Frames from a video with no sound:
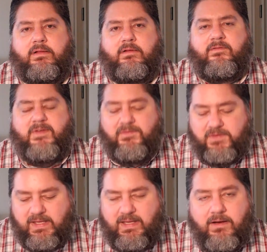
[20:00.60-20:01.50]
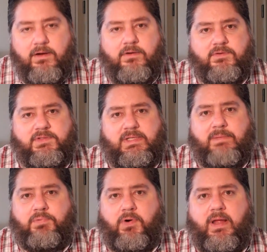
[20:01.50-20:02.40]
50 years he
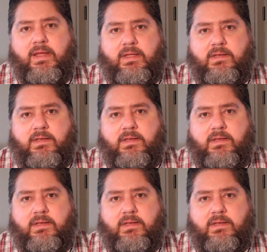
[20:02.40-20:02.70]
prayed.